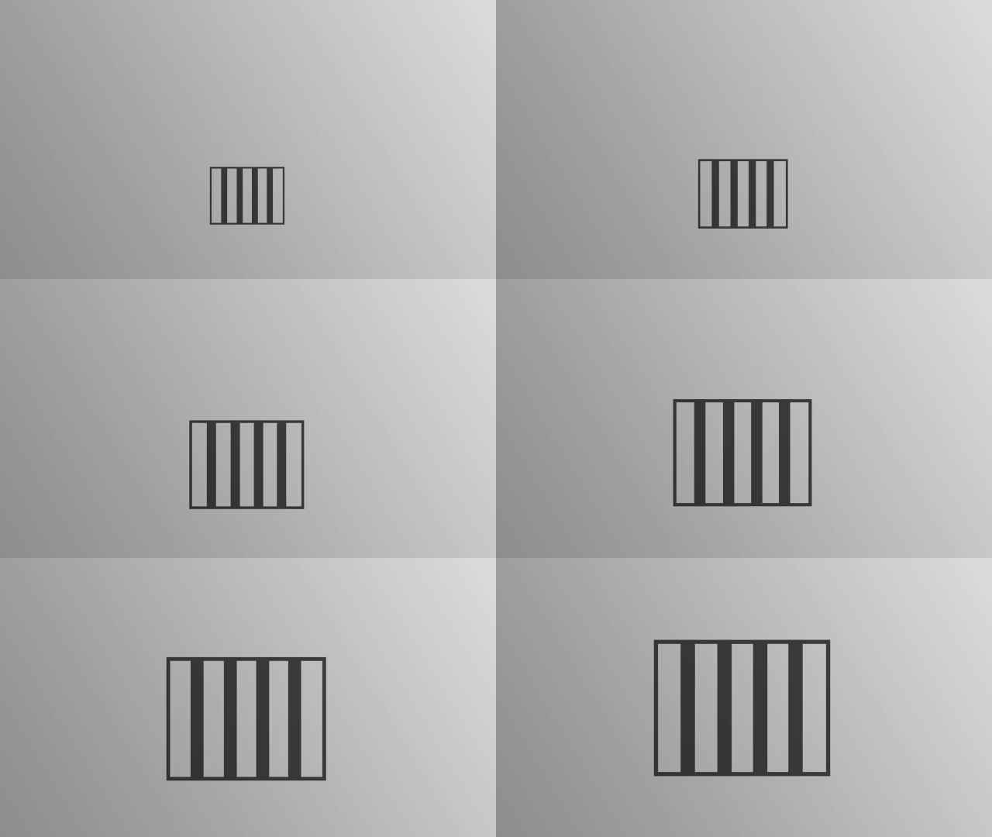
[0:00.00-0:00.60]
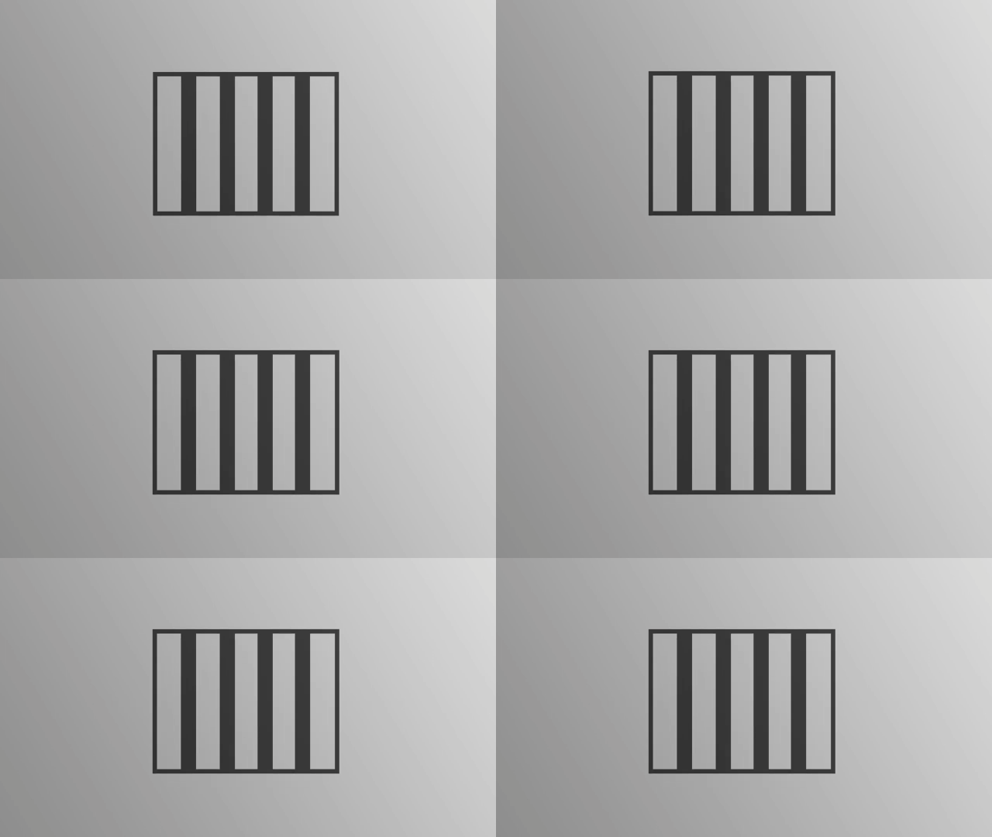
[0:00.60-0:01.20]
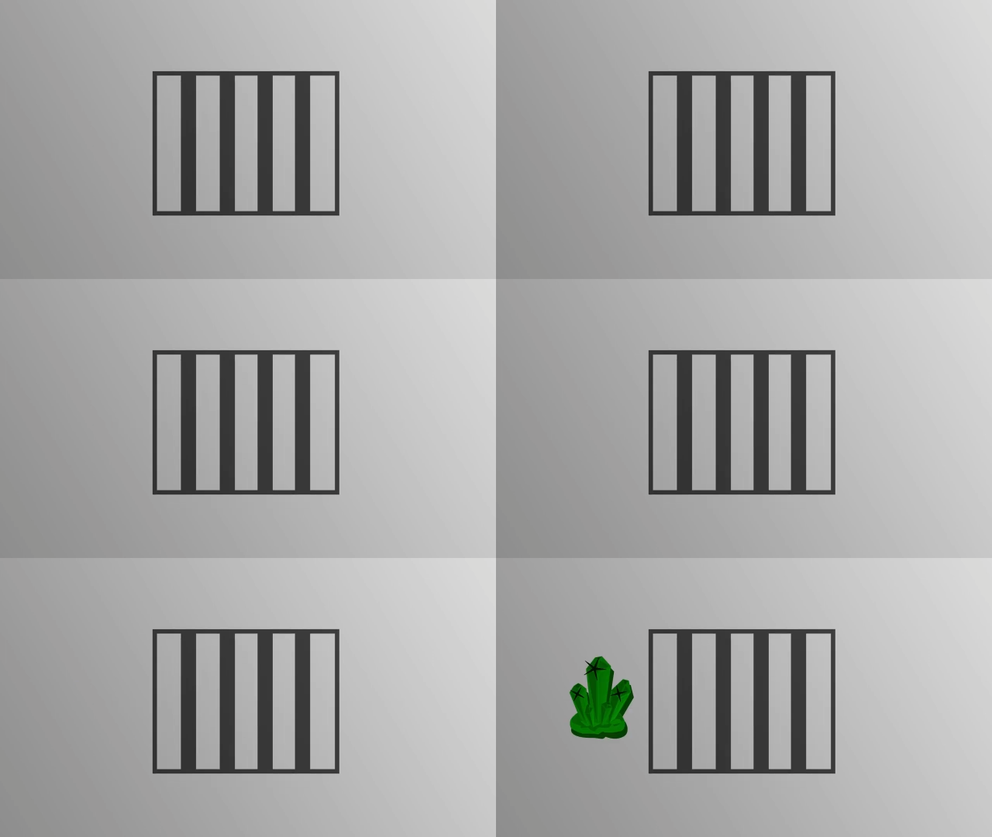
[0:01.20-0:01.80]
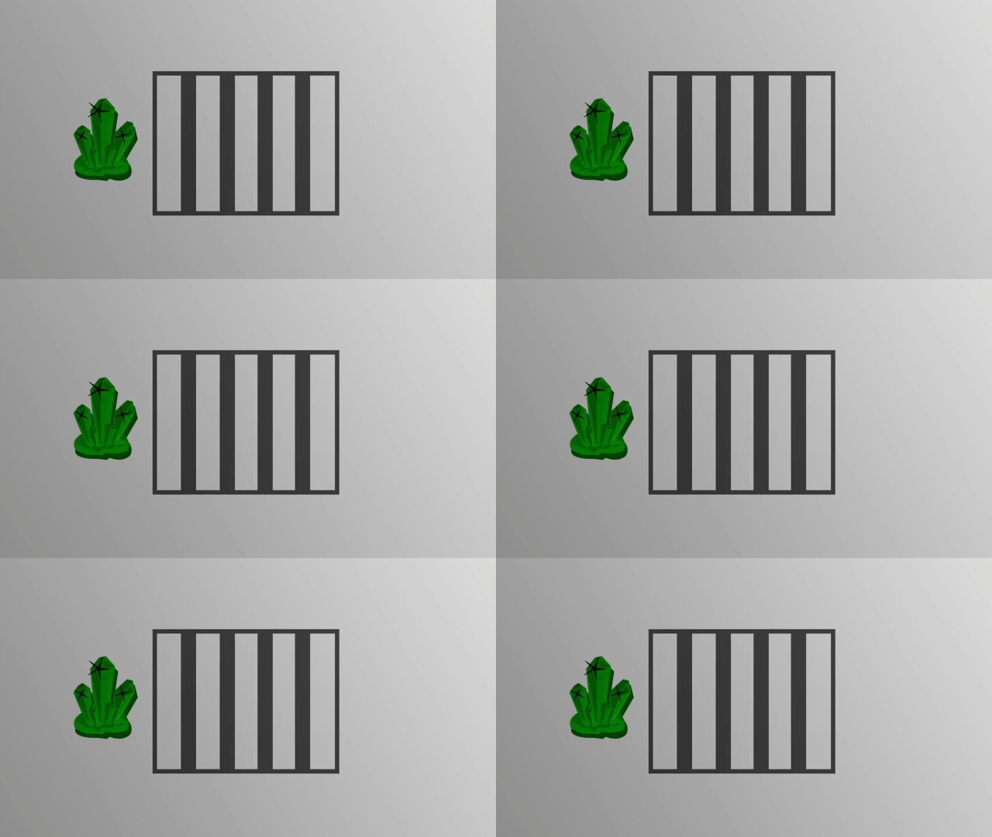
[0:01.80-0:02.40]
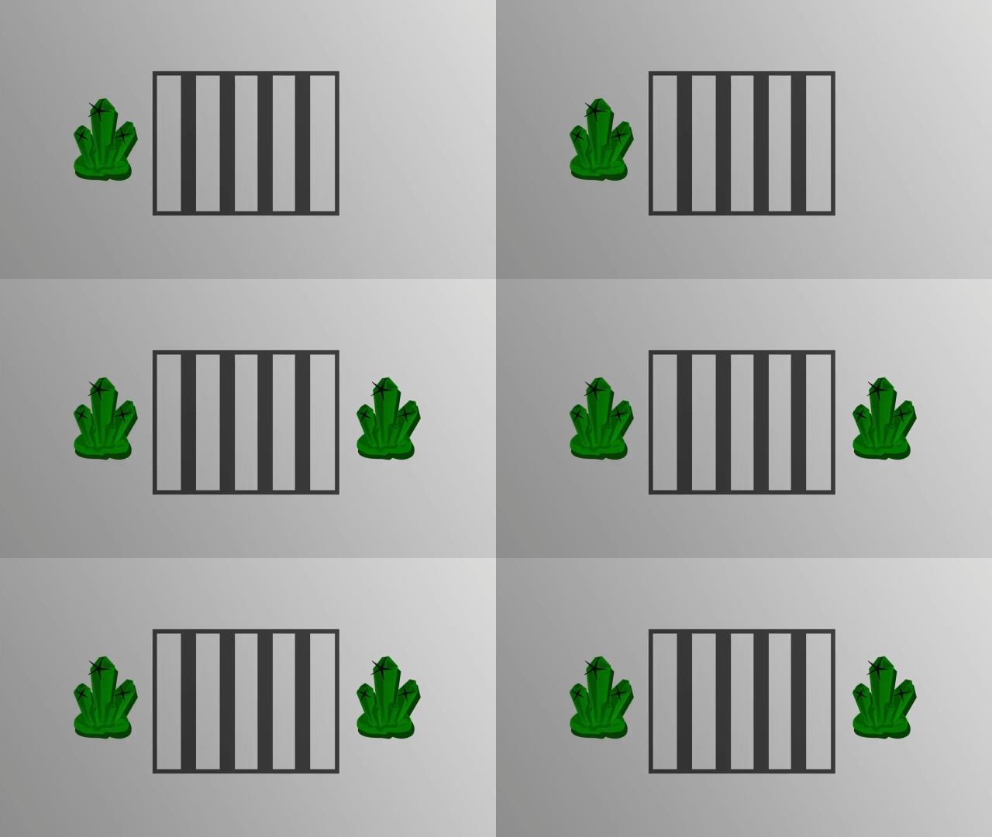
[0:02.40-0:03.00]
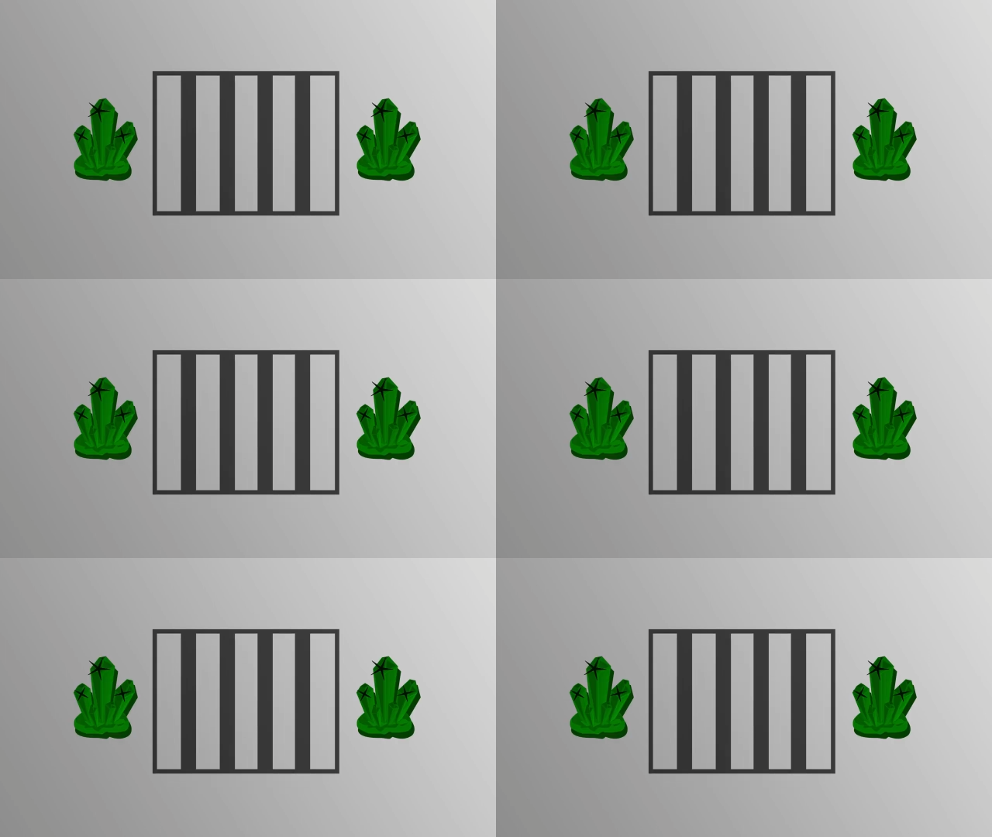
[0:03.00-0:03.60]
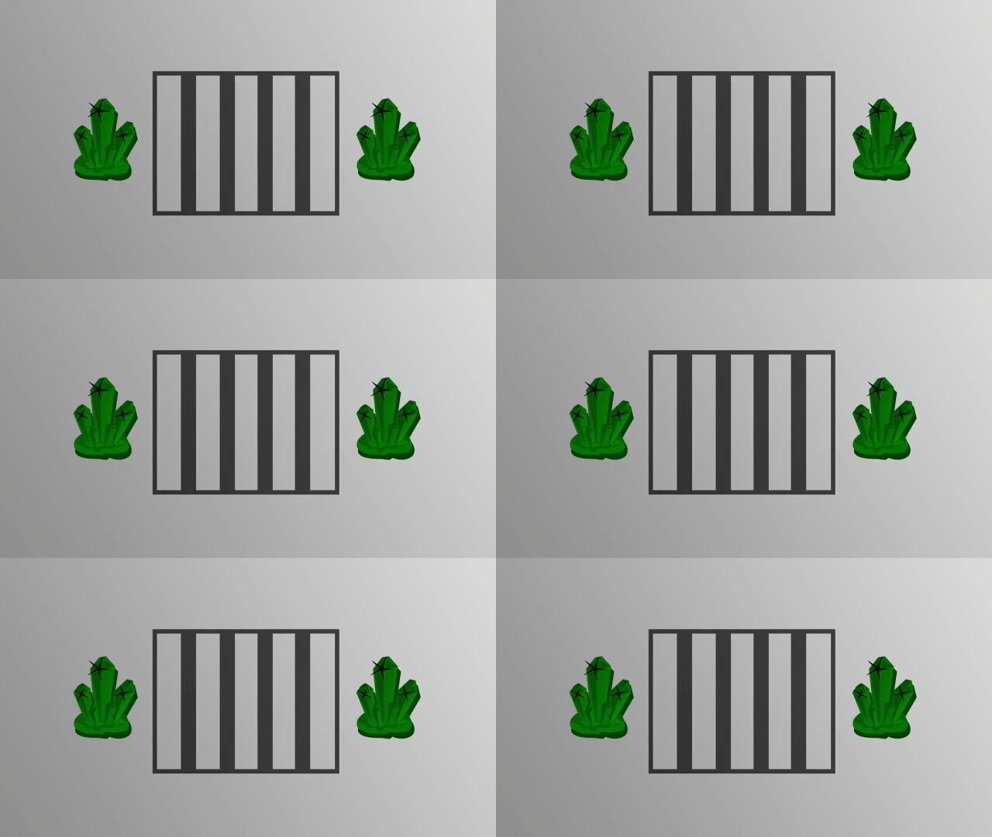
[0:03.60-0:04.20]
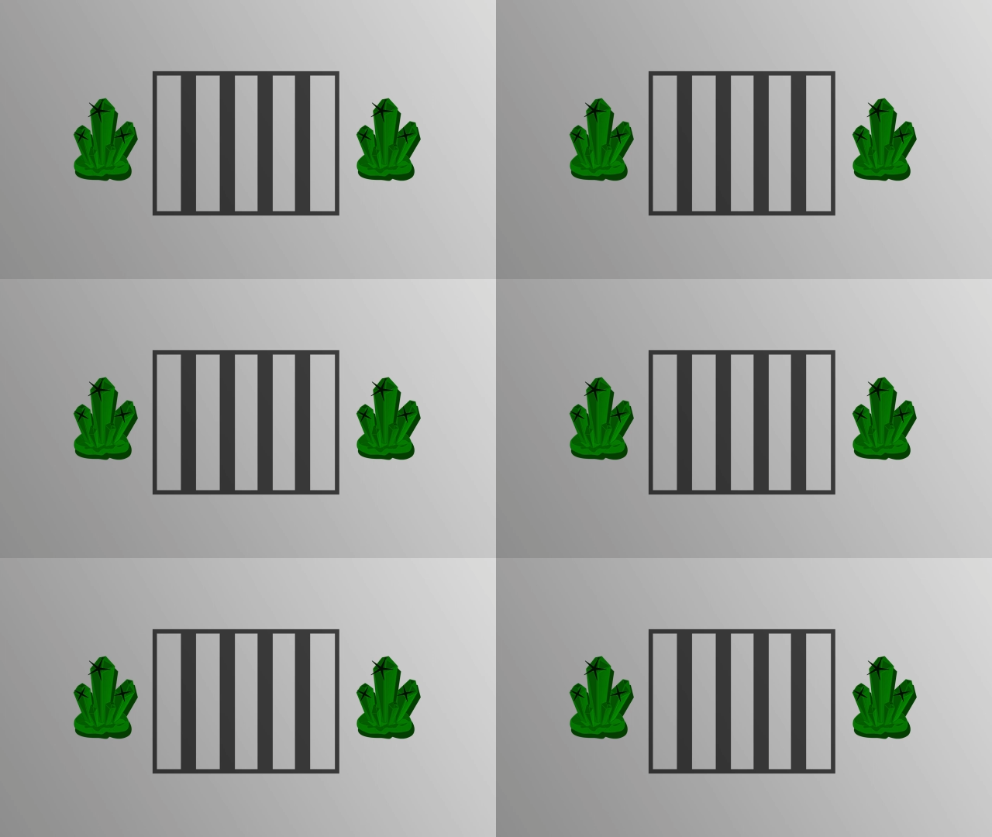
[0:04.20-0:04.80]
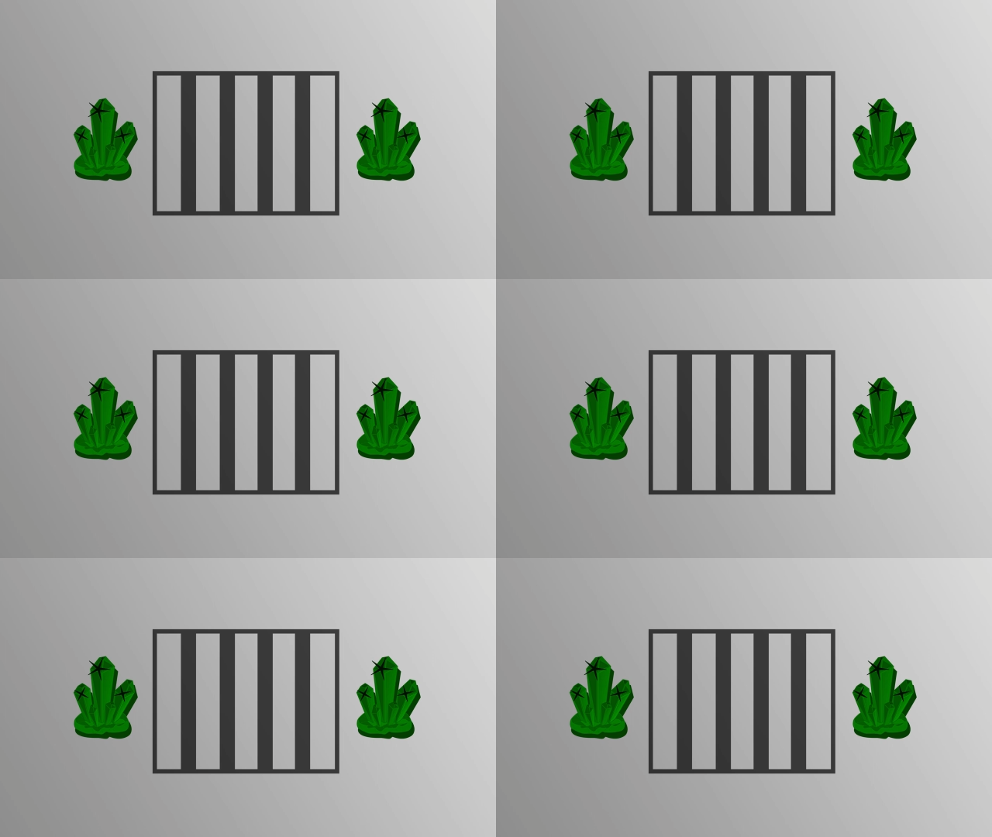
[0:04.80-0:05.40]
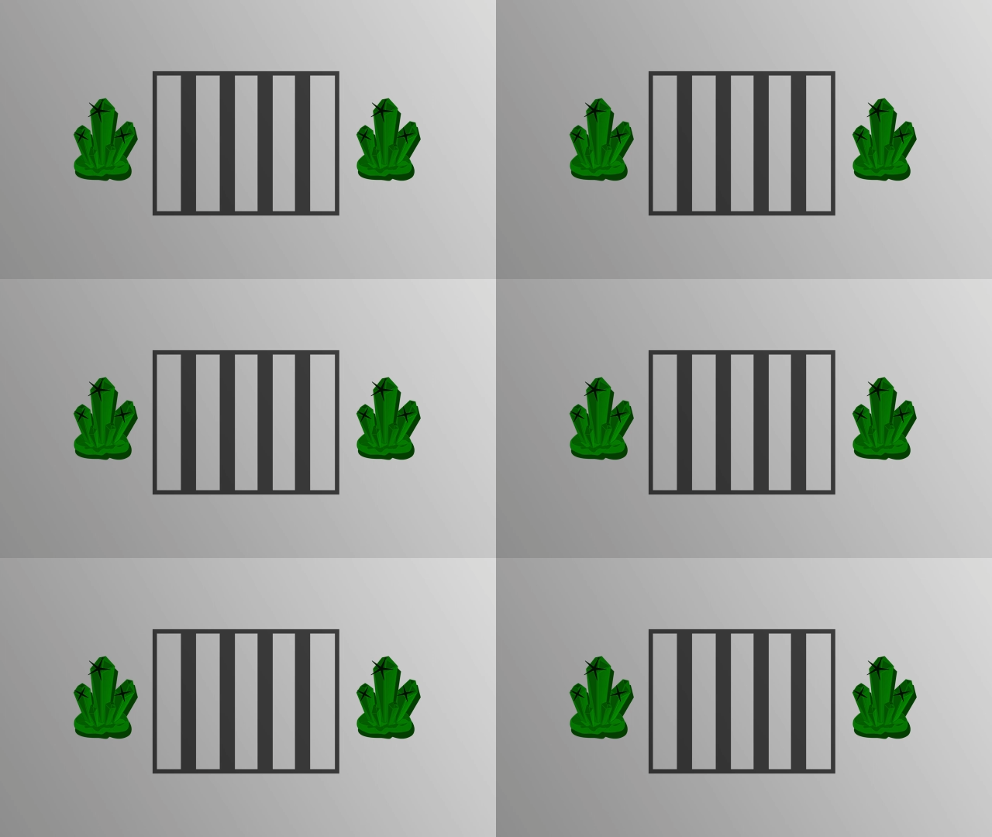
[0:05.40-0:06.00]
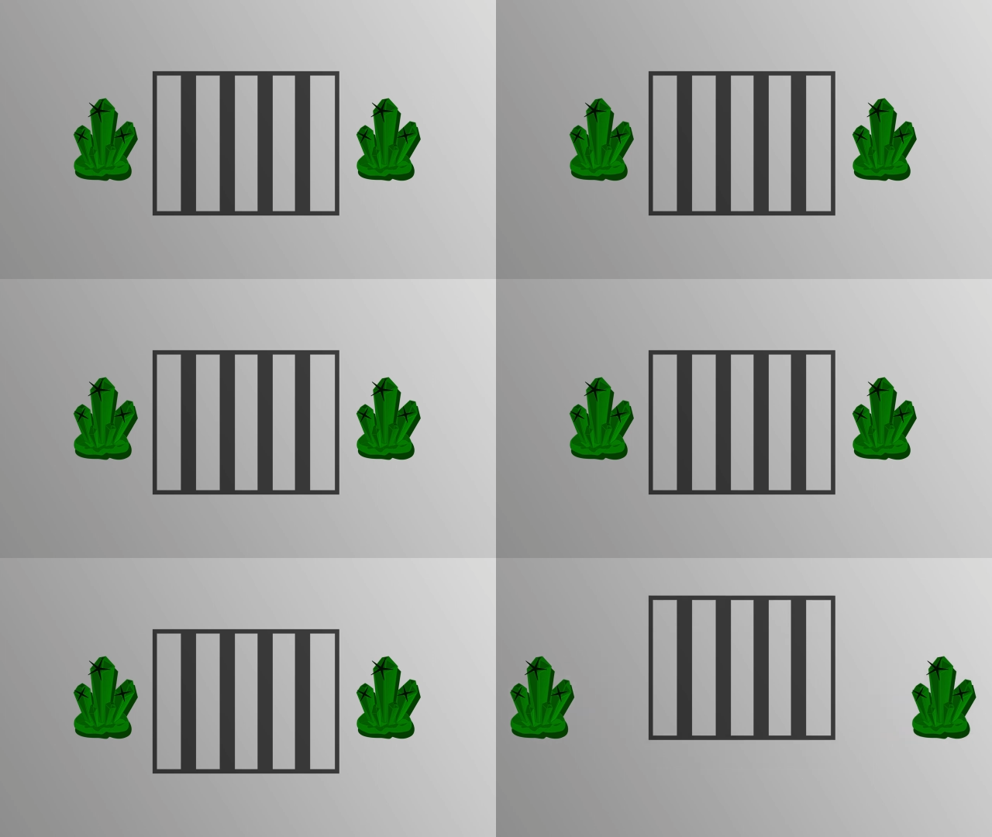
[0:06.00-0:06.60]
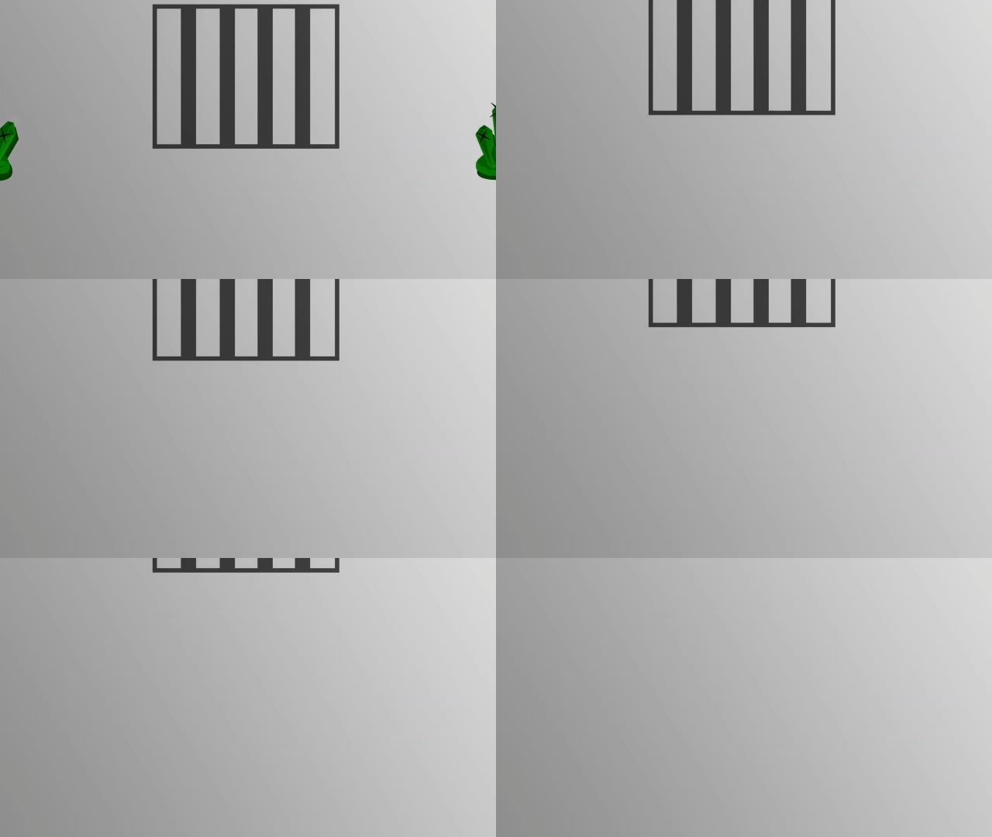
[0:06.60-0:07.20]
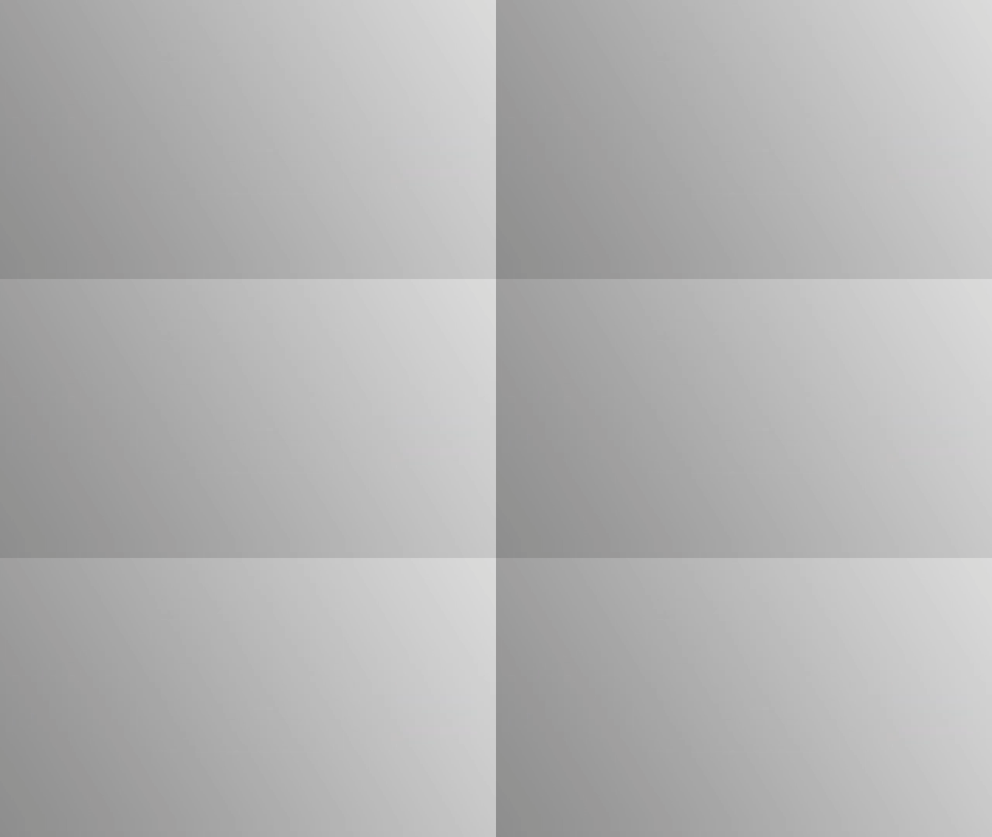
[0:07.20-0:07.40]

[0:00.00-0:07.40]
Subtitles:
[unreadable: no face in view]